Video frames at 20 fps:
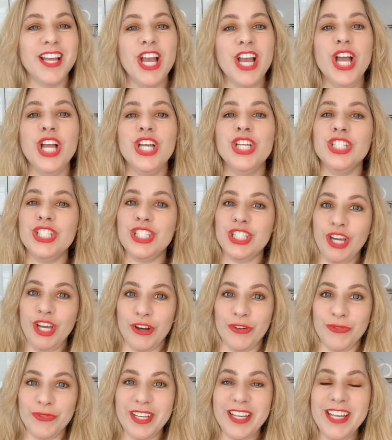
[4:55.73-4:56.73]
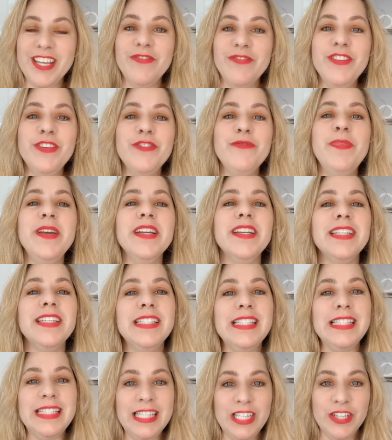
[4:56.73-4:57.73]
So, if you've been
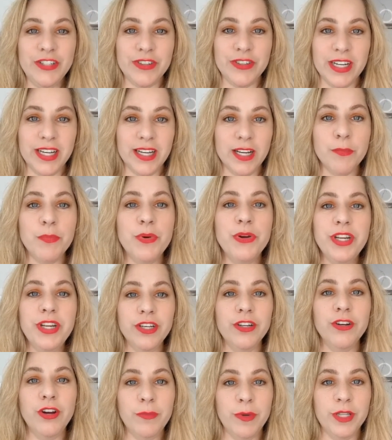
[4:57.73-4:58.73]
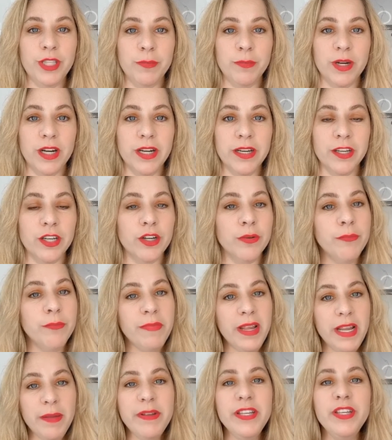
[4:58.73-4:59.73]
considering putting your home on the market, or
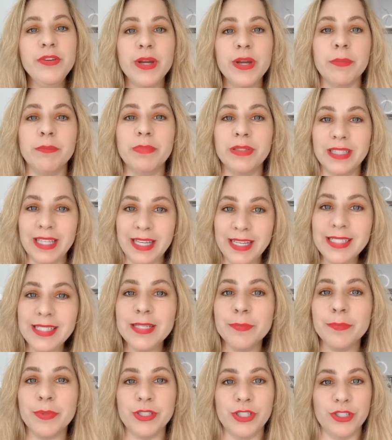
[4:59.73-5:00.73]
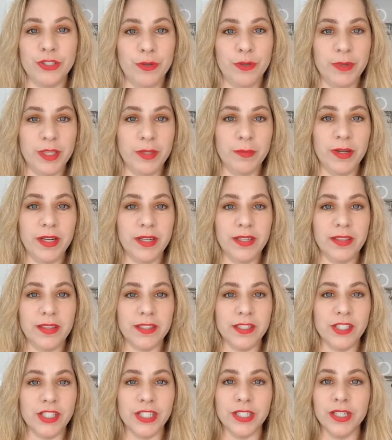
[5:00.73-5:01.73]
maybe you had planned to put your home on the market this
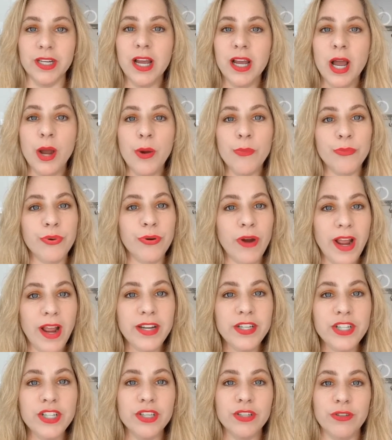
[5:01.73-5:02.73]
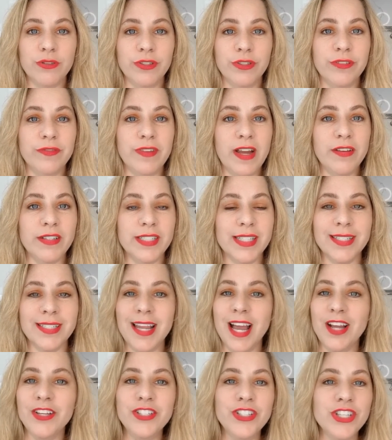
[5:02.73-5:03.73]
year prior to the coronavirus, and now
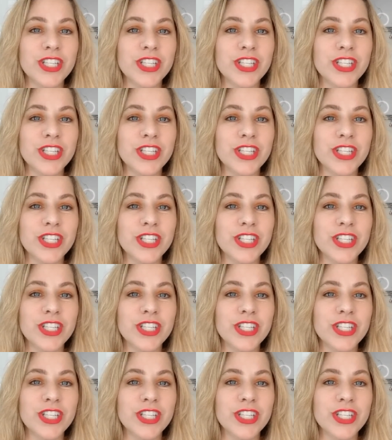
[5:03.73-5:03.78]
you're just a